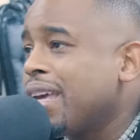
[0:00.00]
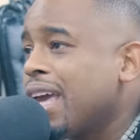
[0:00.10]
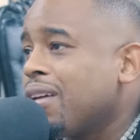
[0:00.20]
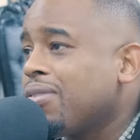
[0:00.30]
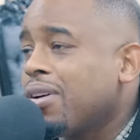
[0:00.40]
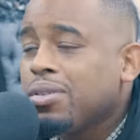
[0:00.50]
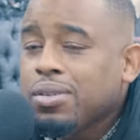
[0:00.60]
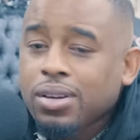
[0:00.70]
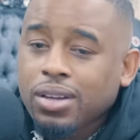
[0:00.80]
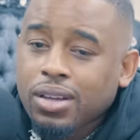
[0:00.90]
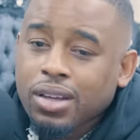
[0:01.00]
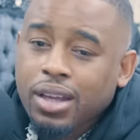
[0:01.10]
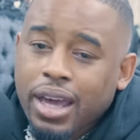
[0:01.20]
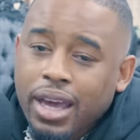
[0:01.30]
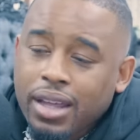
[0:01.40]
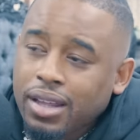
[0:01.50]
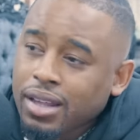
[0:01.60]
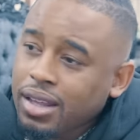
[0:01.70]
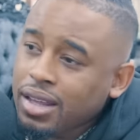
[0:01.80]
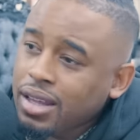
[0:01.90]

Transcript: Big Yavo, you gonna put Big